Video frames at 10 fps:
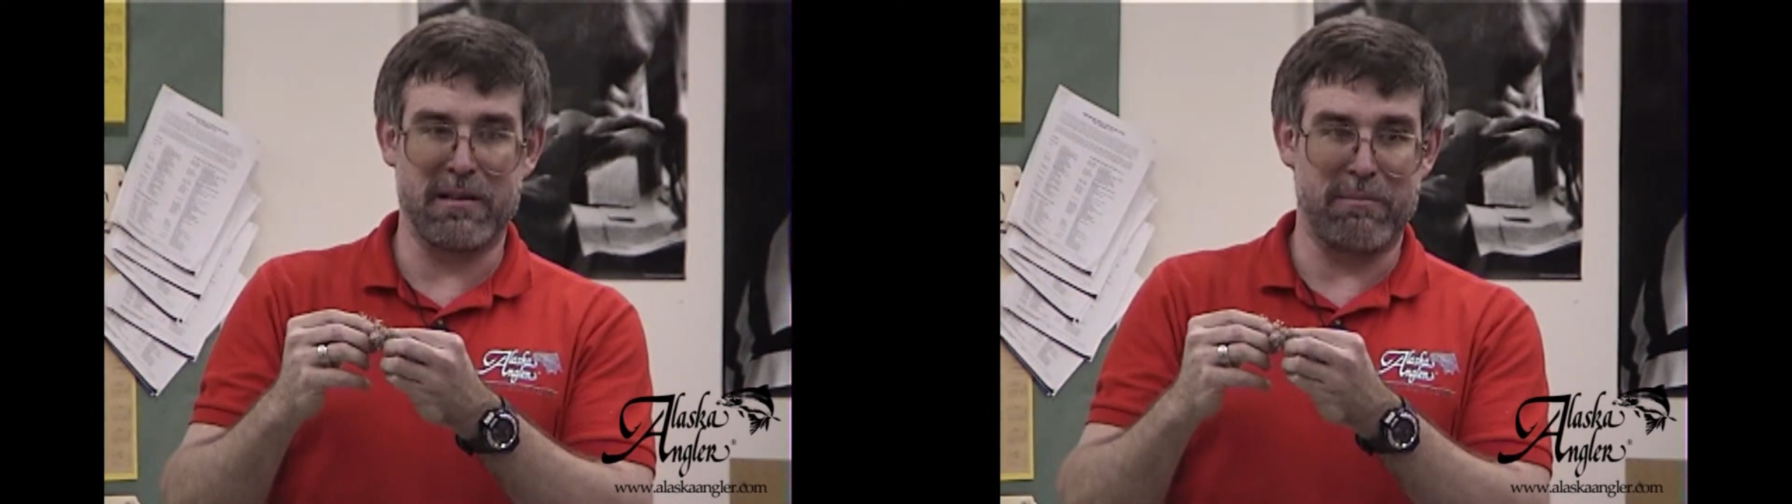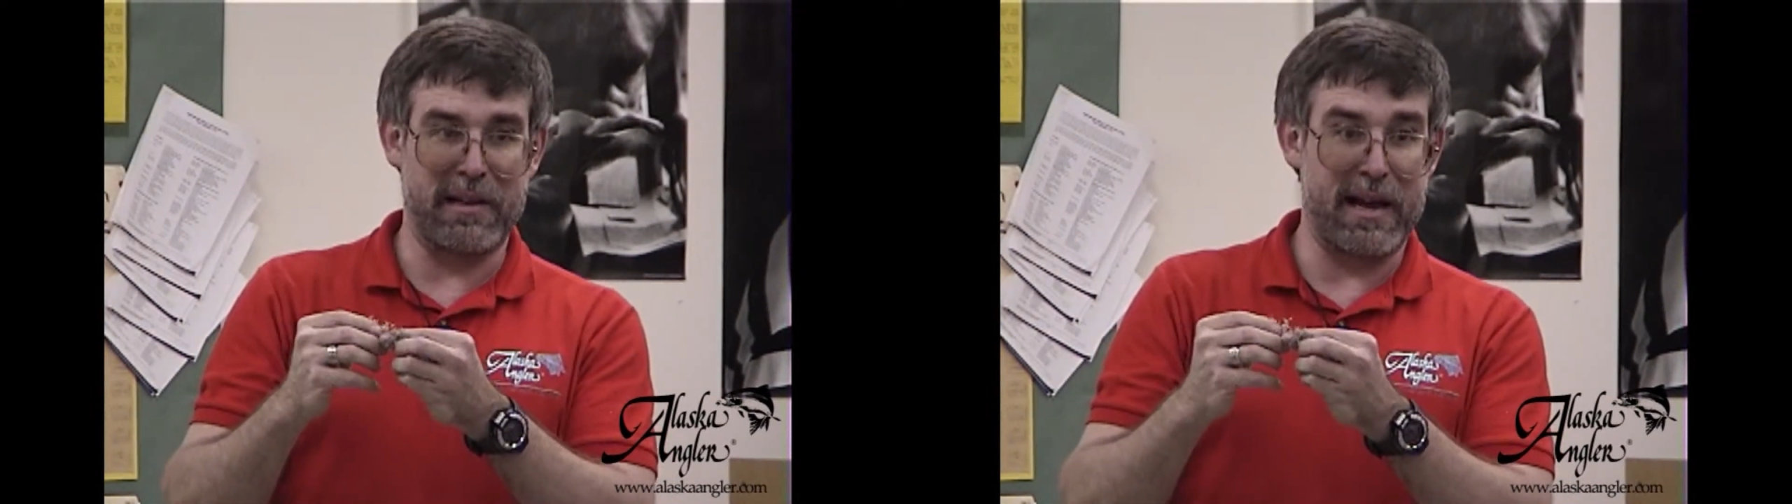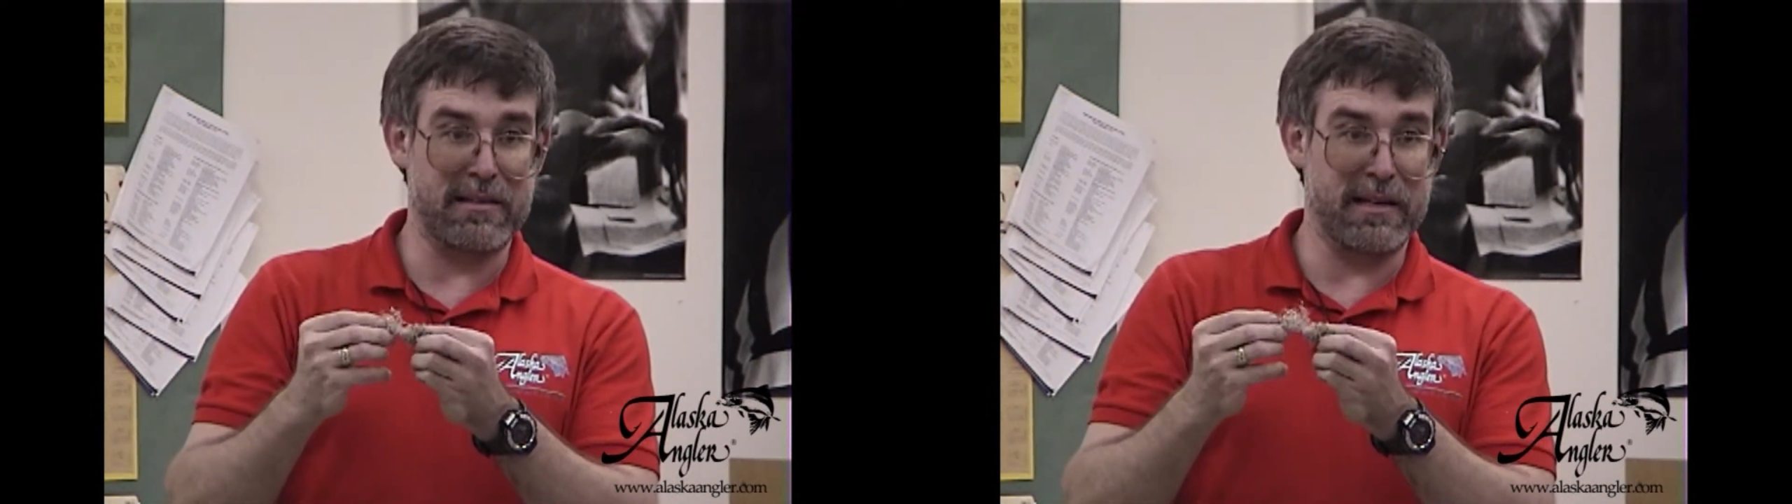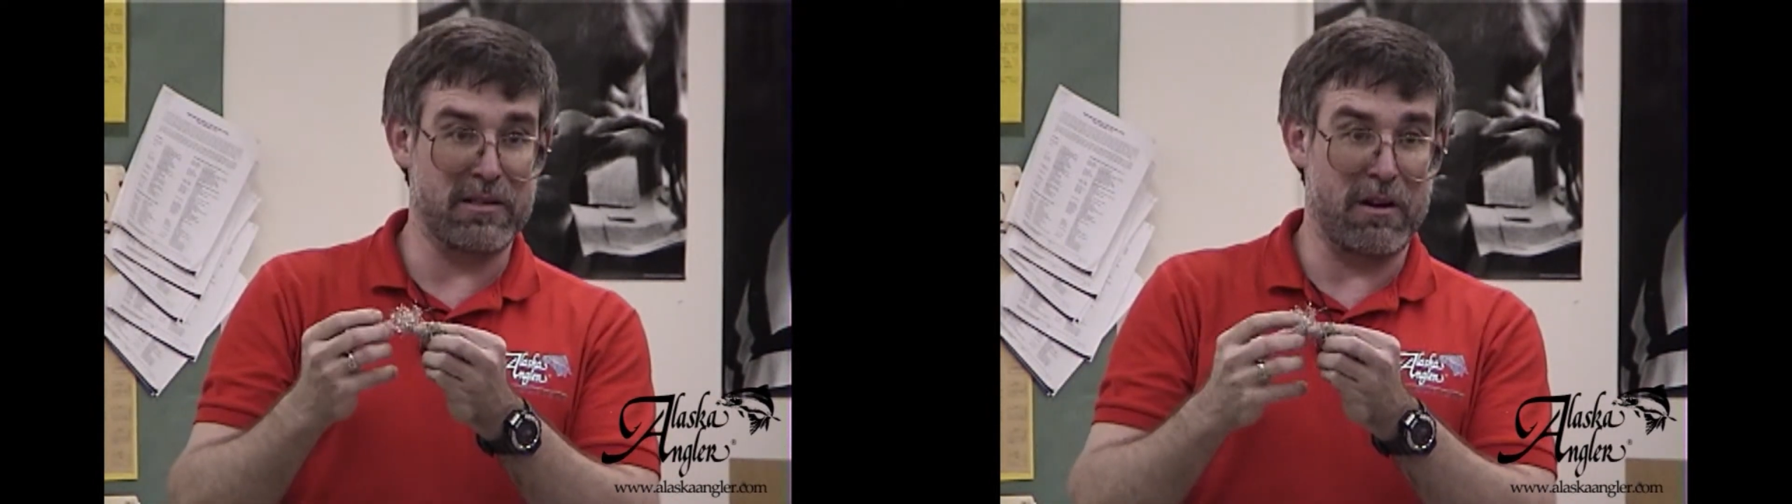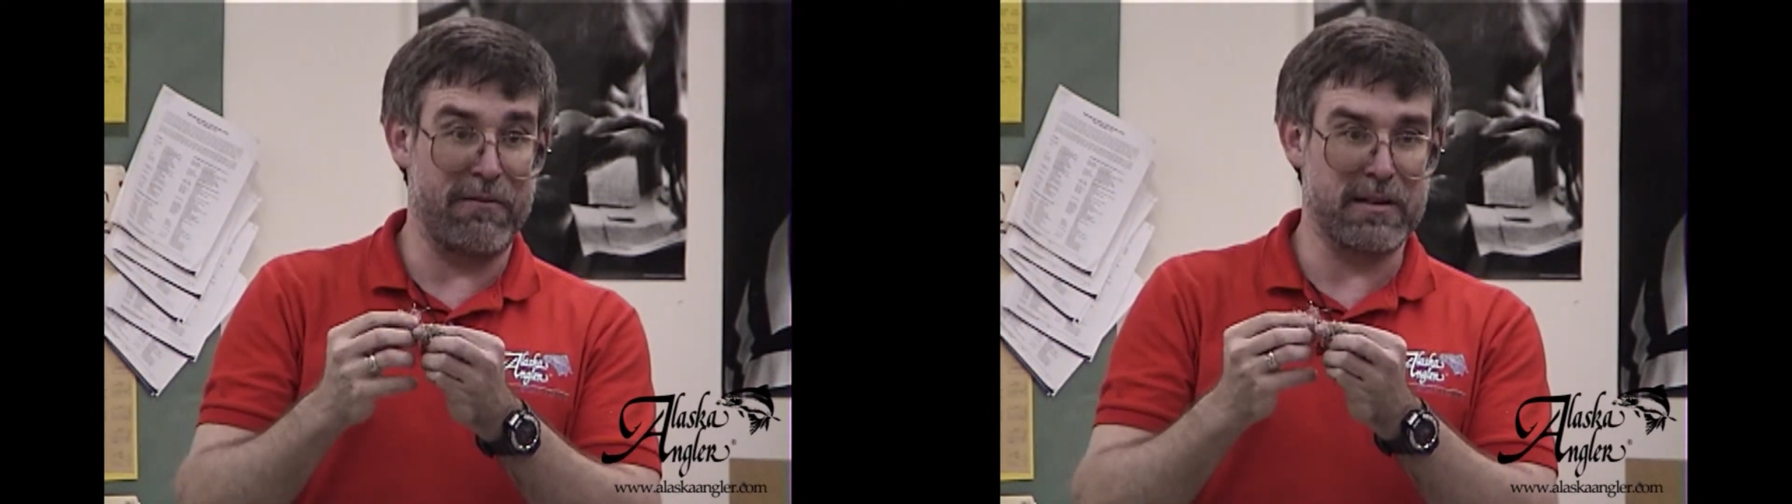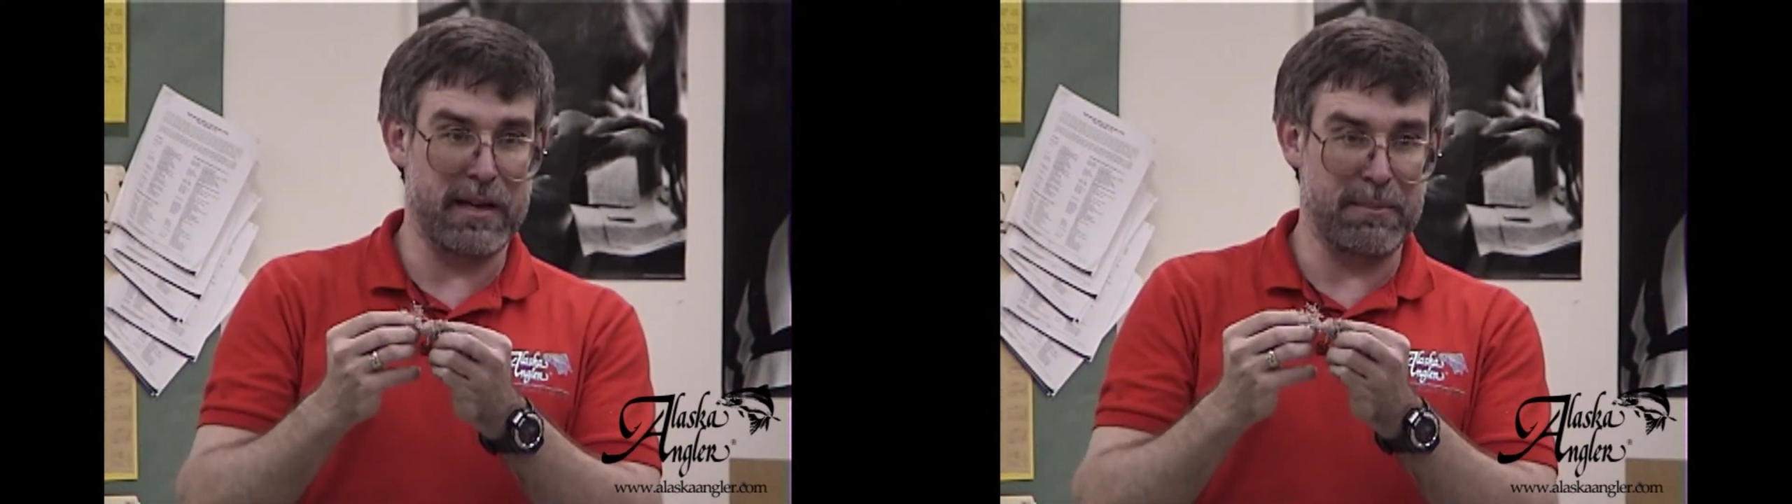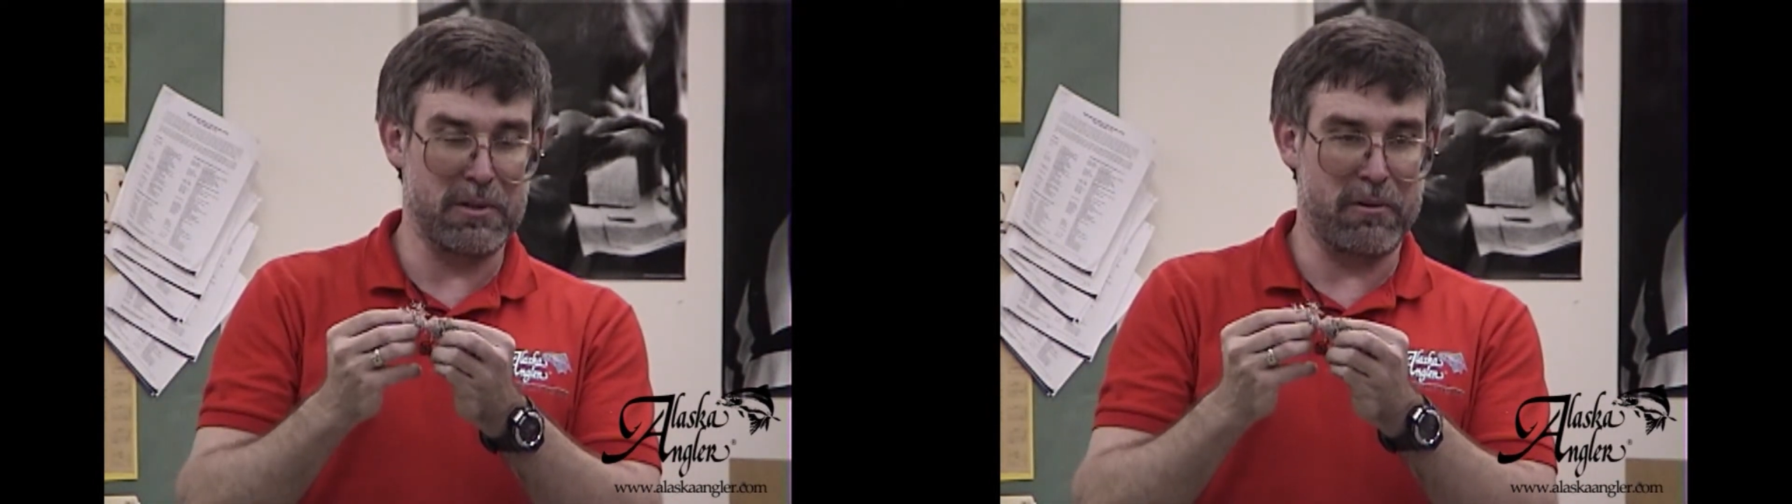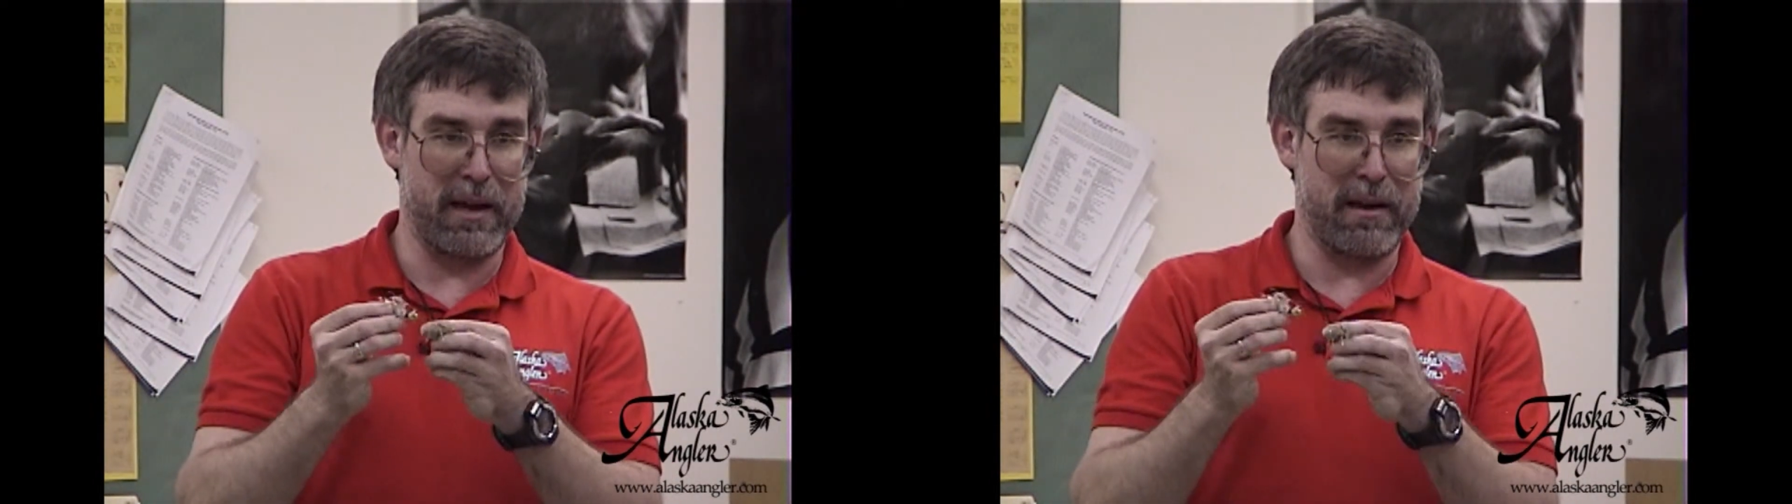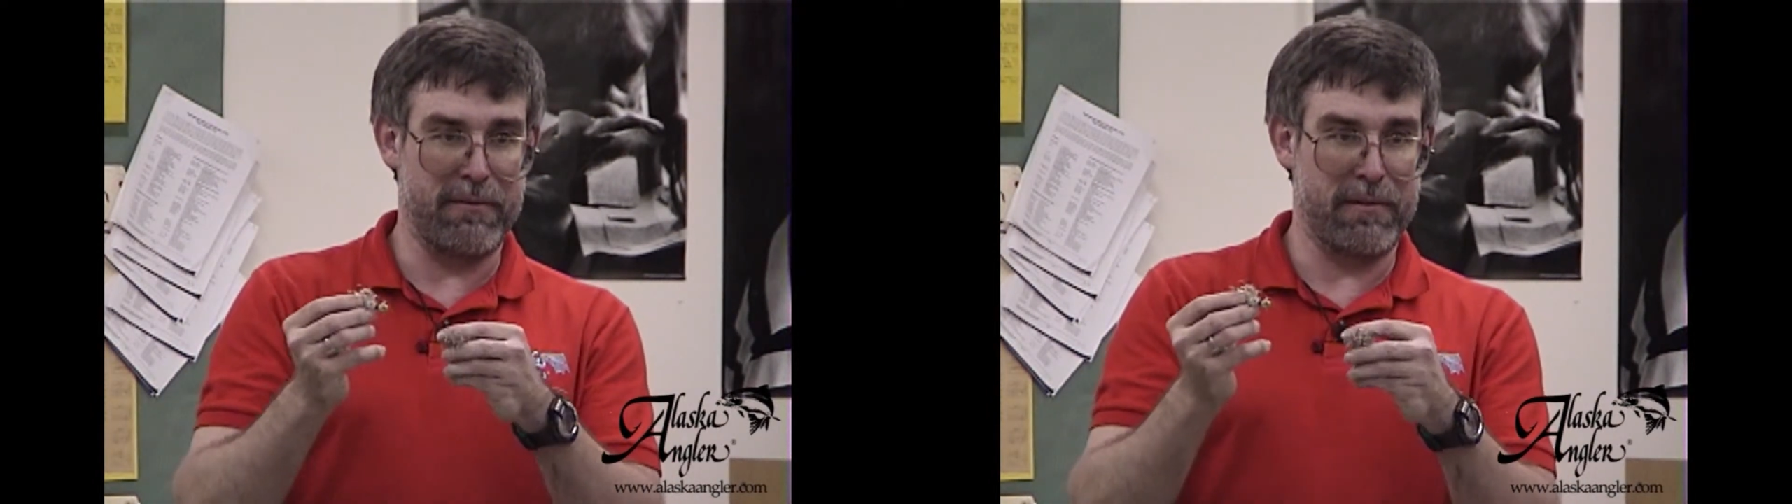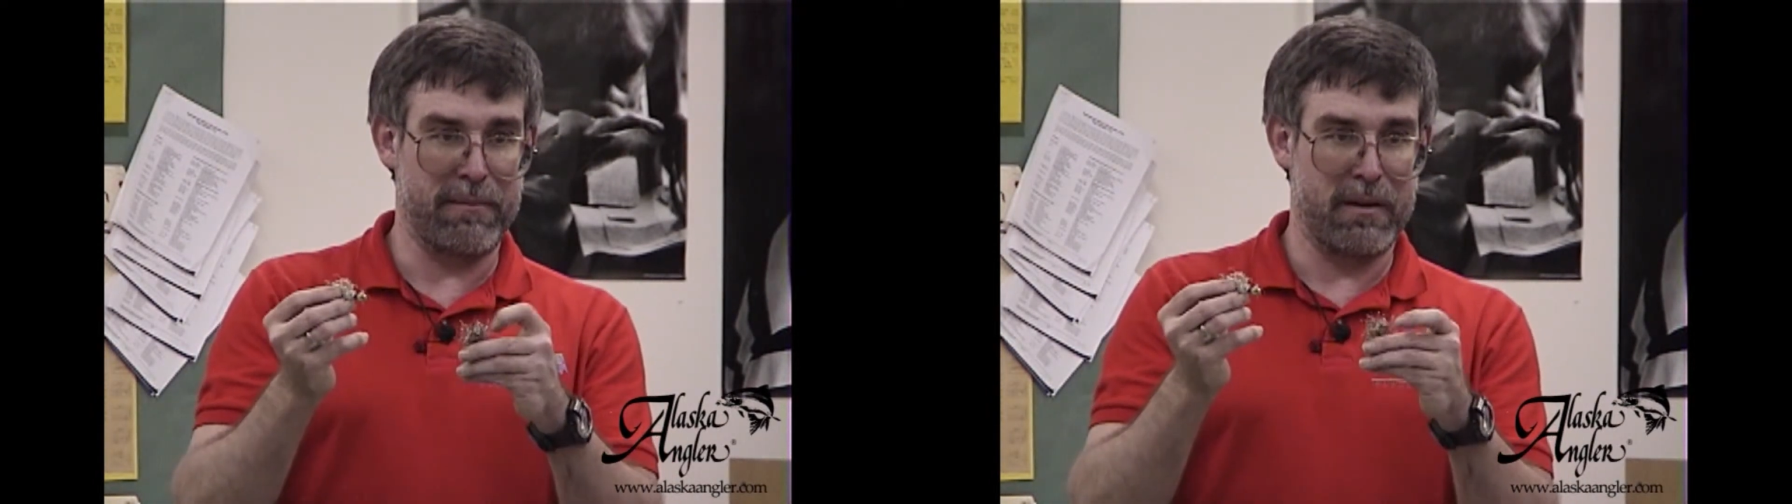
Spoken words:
the plastics oftentimes don't have.